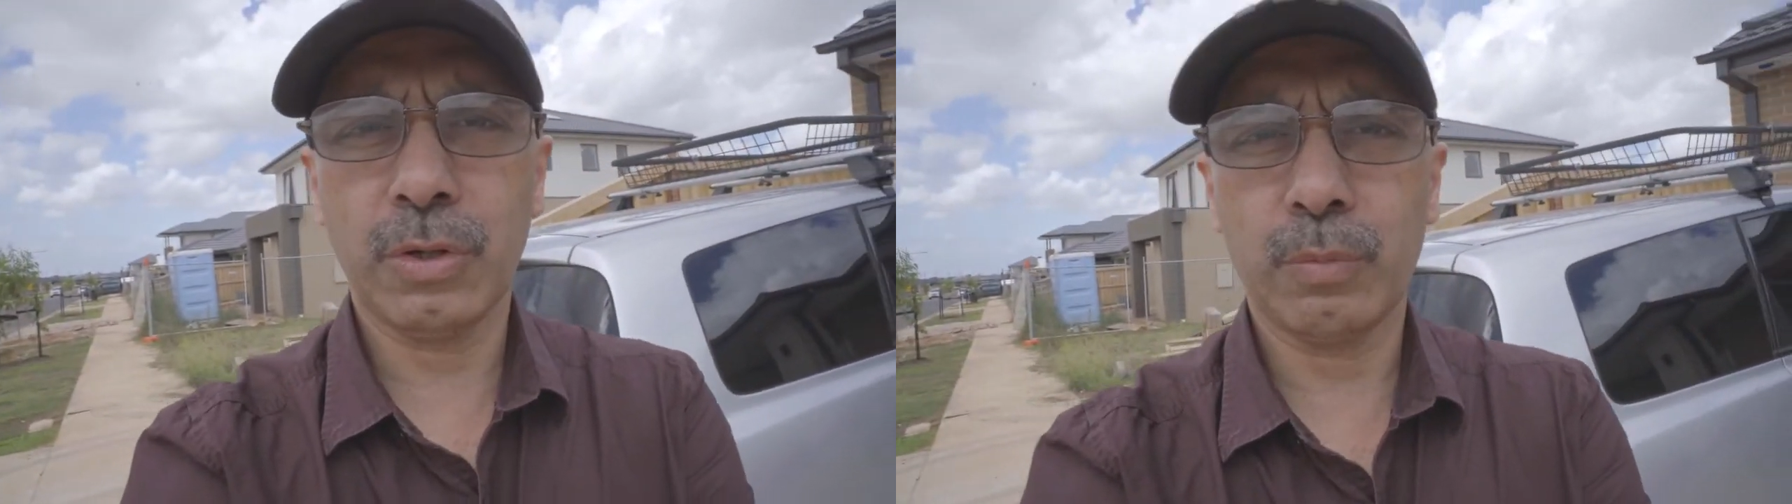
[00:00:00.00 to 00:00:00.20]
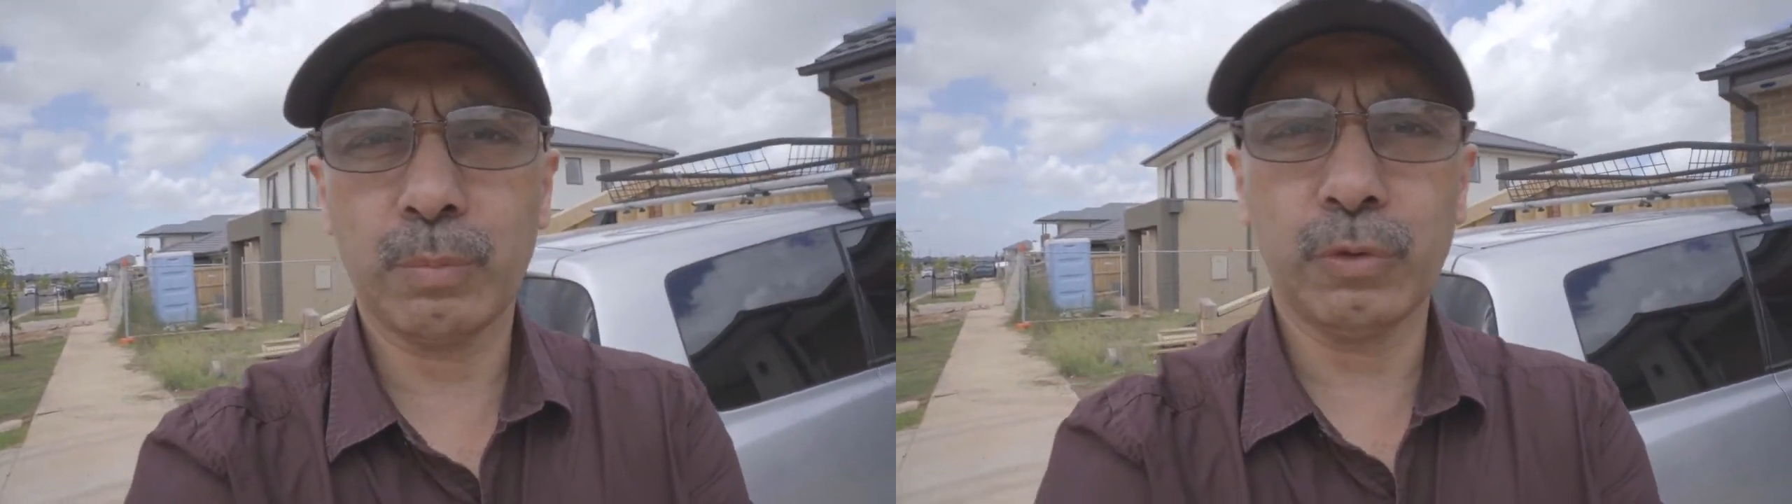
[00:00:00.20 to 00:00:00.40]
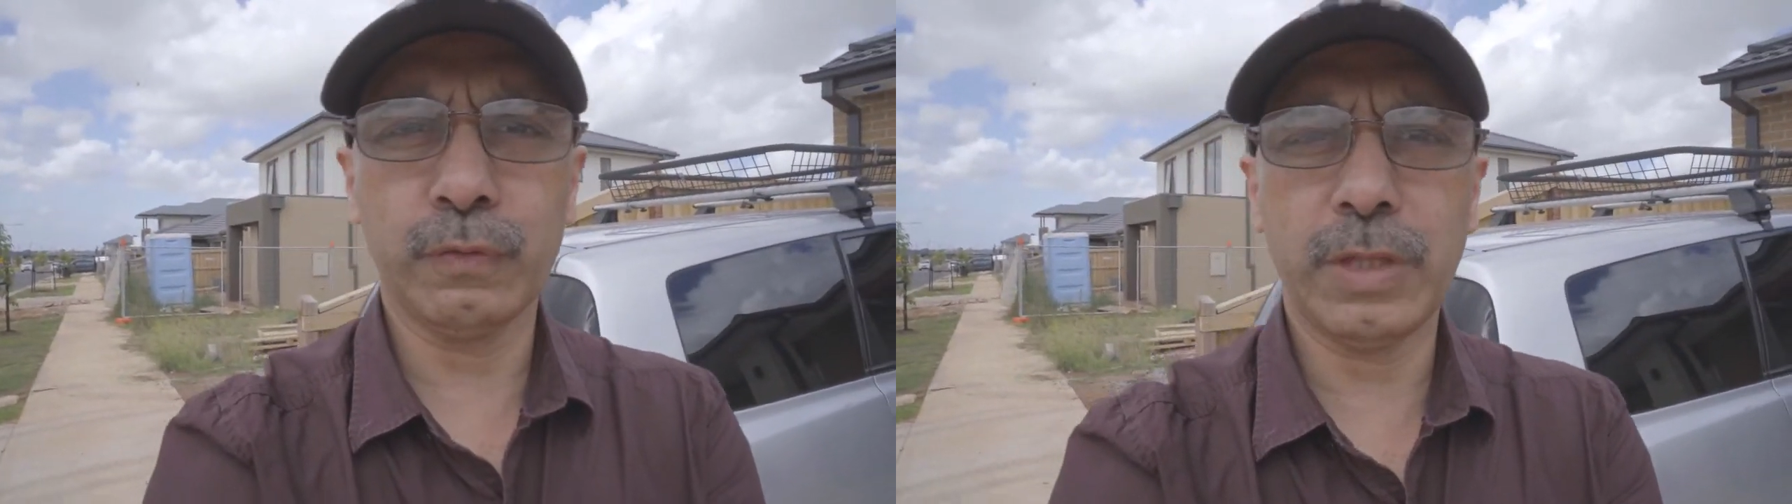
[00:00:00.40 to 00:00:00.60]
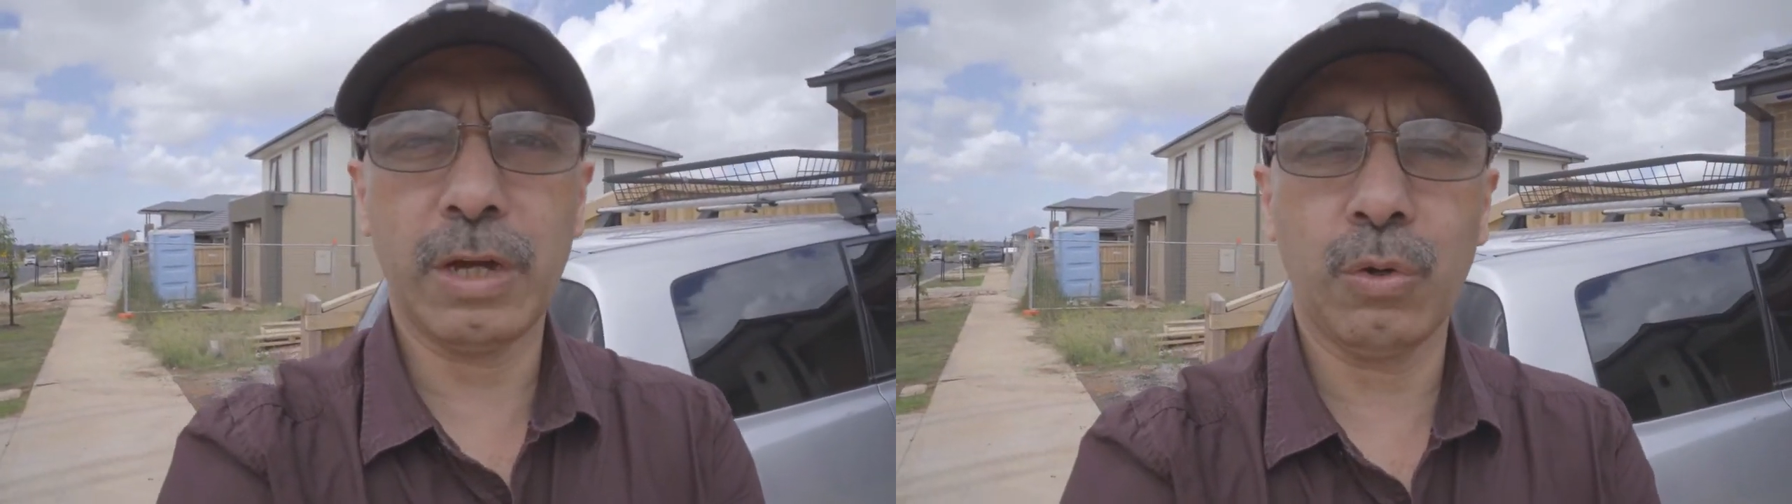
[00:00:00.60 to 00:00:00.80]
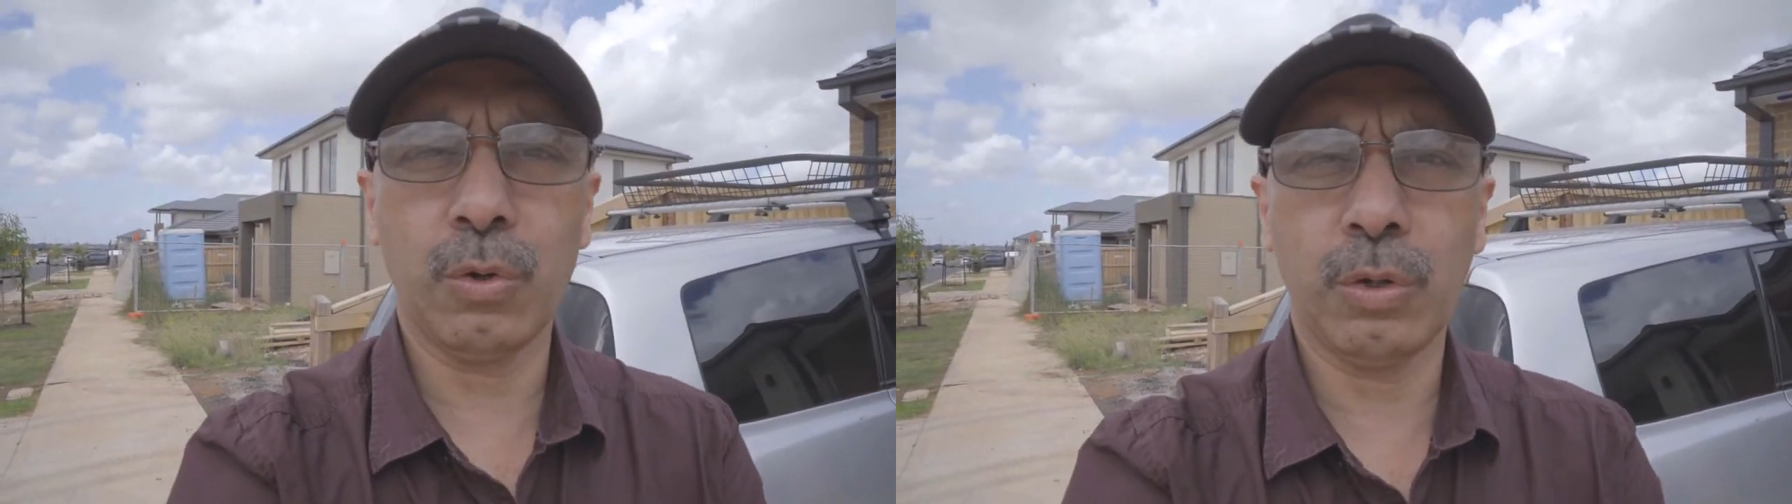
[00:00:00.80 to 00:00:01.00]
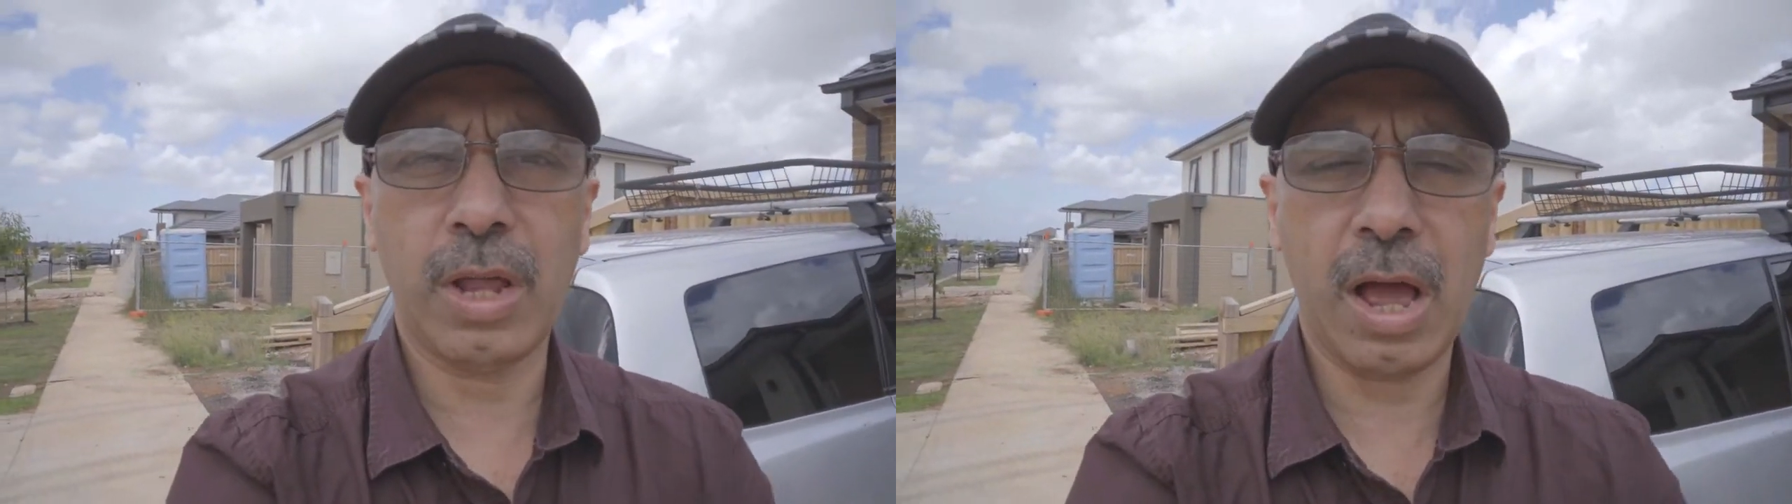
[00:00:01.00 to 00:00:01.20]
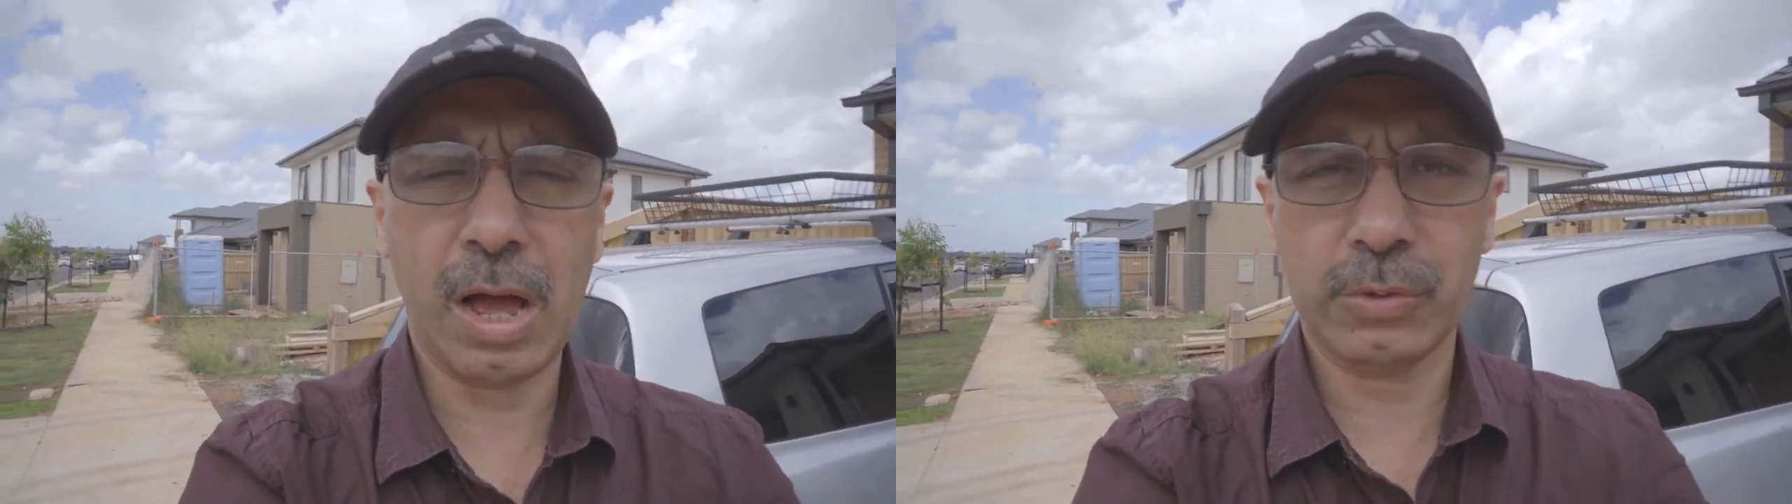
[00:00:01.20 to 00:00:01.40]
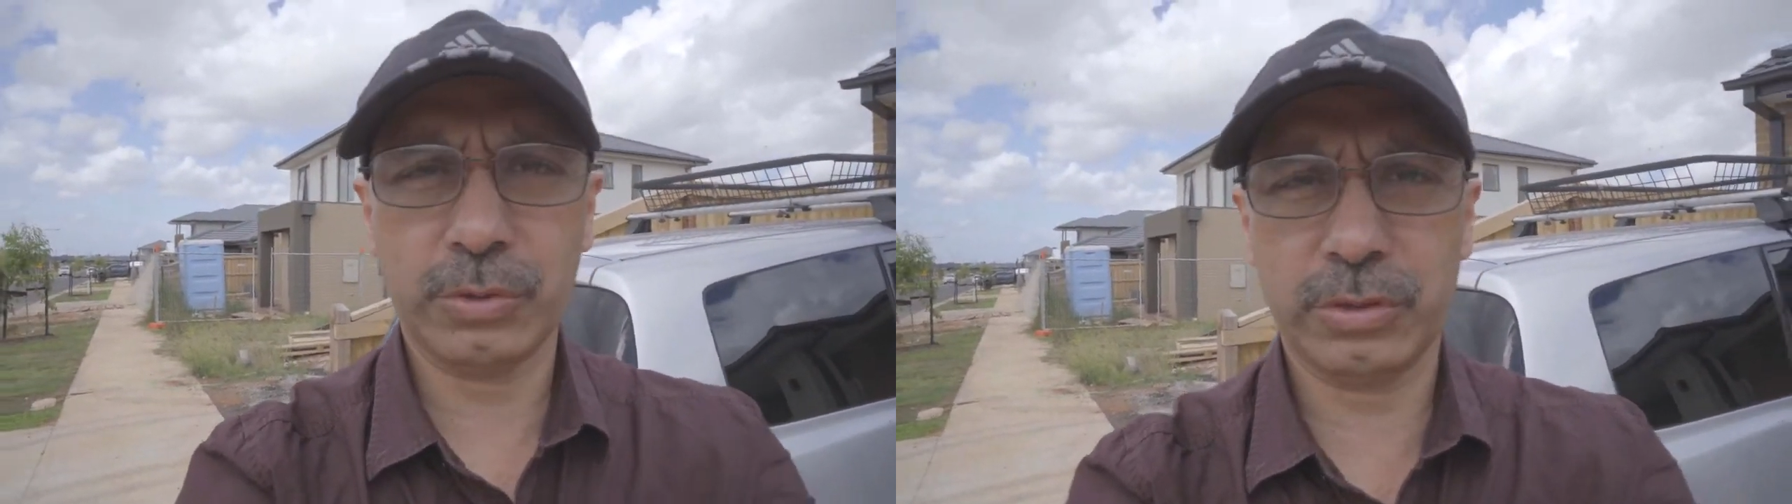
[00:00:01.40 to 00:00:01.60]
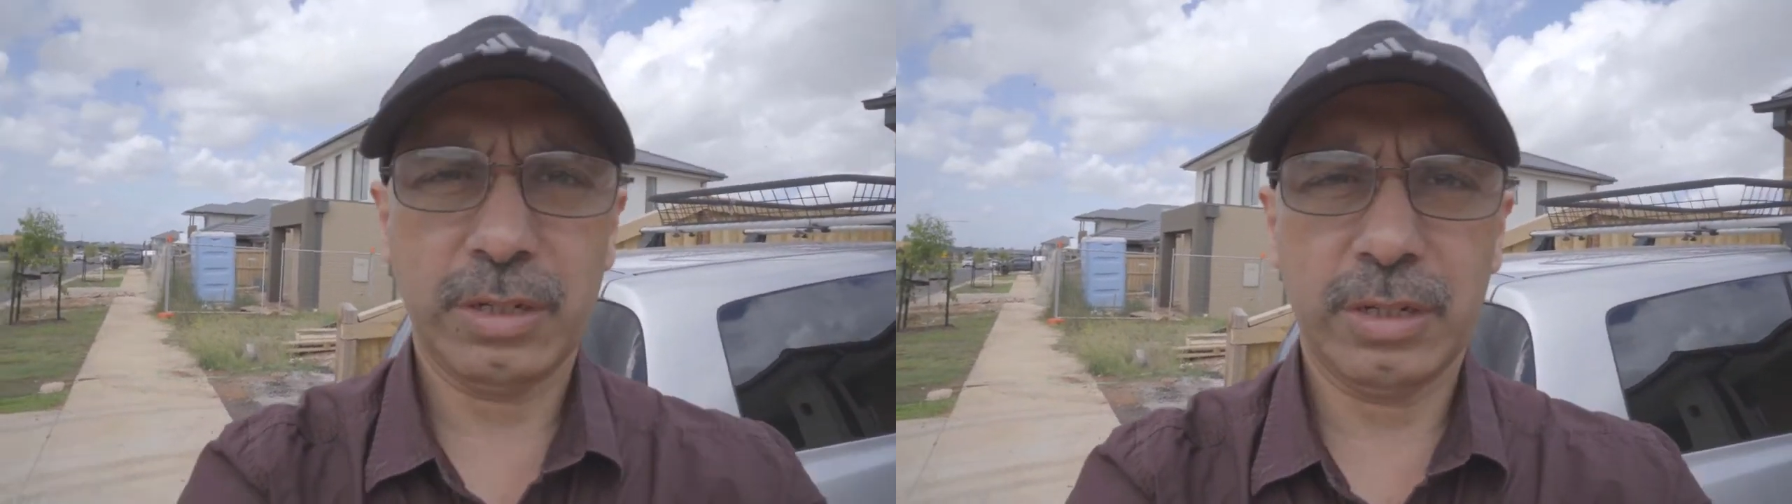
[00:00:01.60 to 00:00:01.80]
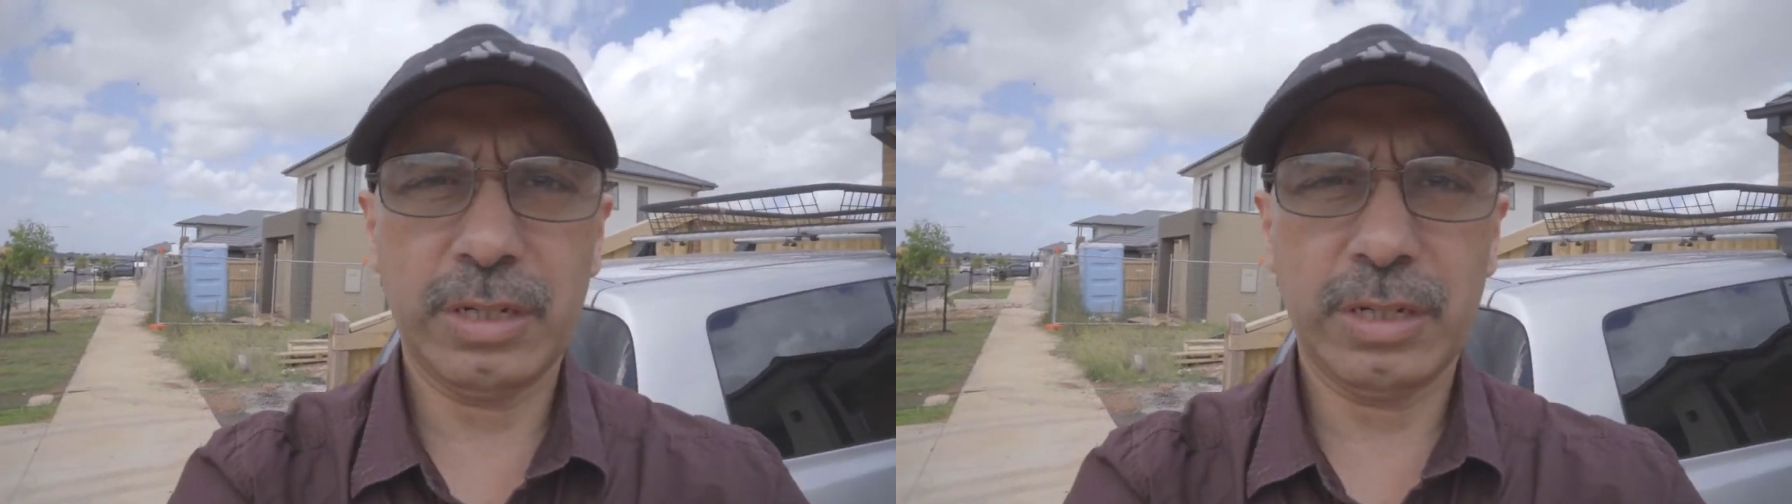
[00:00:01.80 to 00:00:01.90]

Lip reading: move the whole house